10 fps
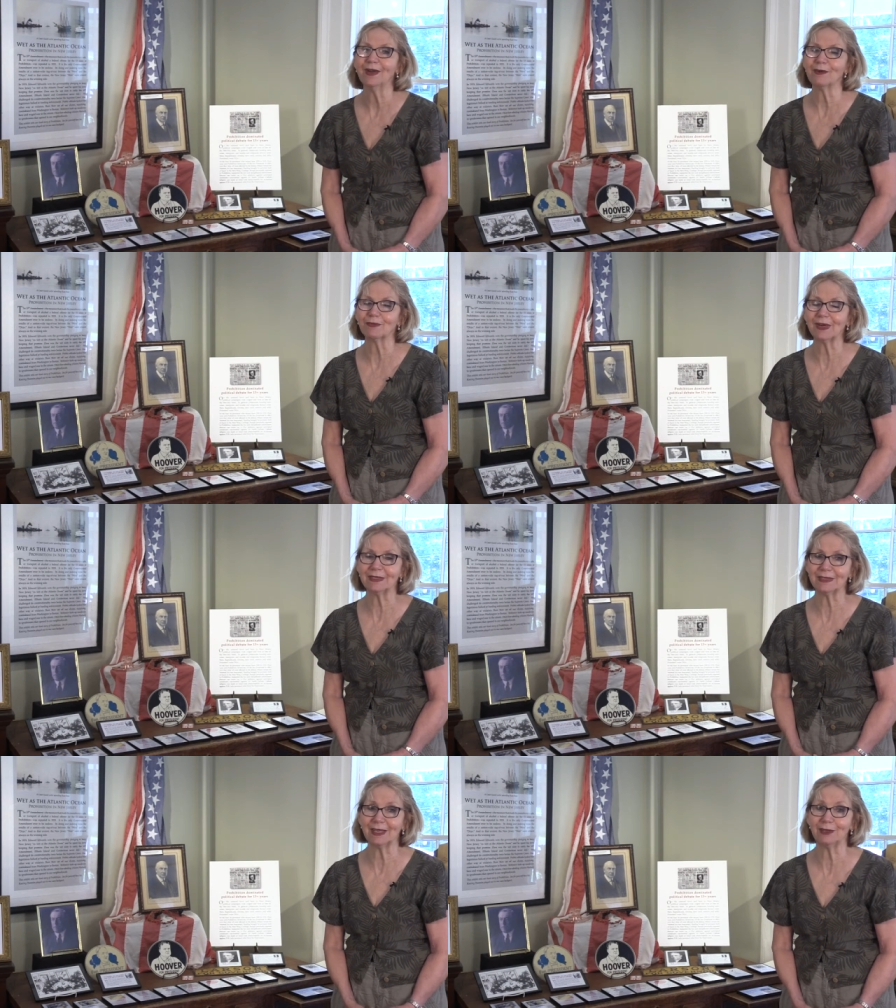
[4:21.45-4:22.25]
a
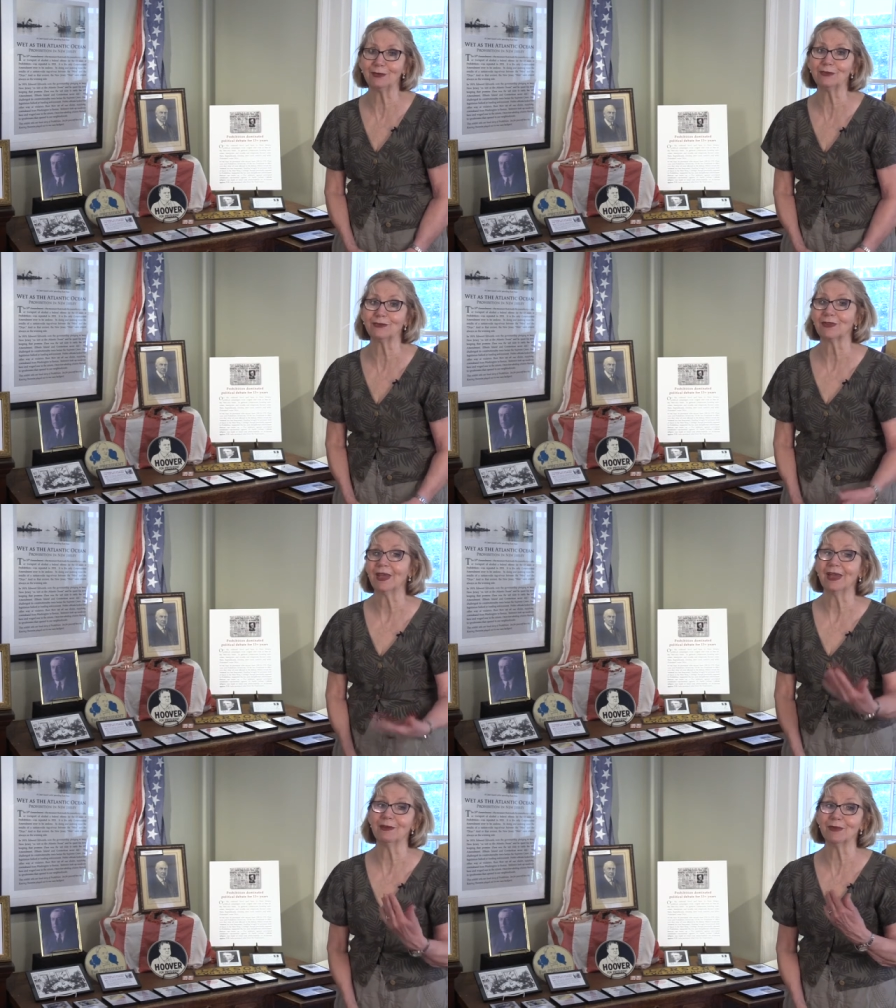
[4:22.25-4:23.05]
phrase he had
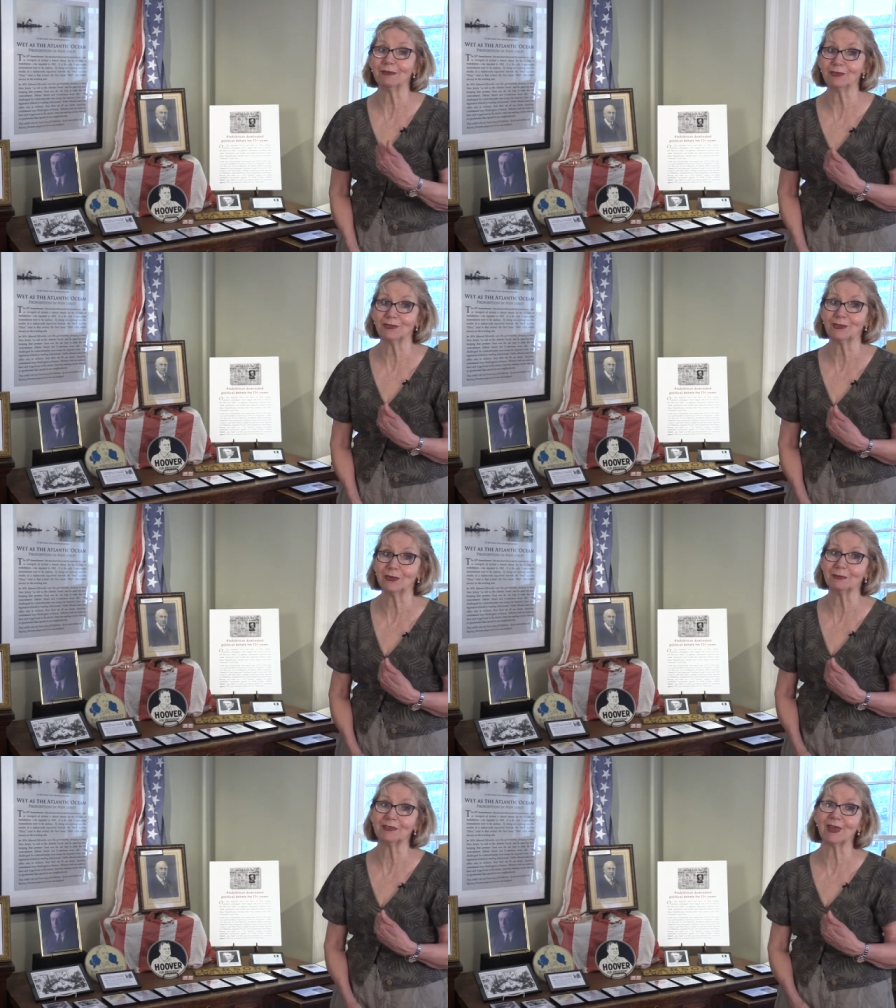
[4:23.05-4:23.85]
used in reference
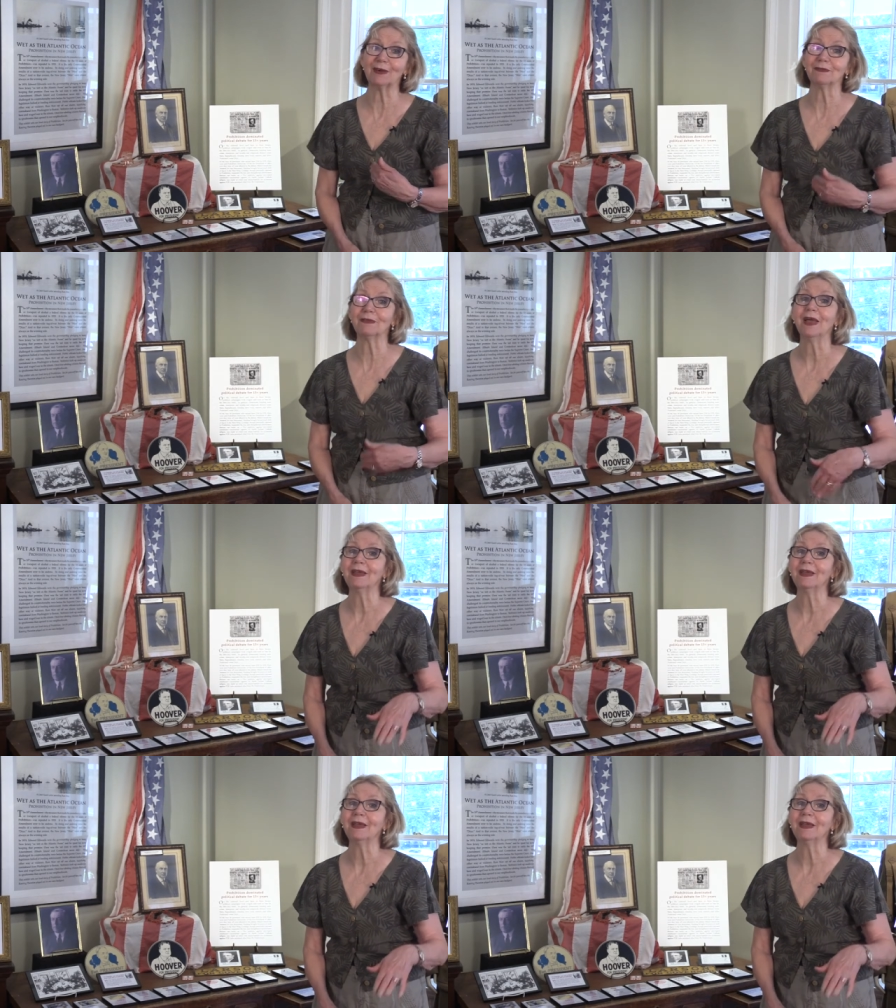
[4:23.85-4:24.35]
to himself,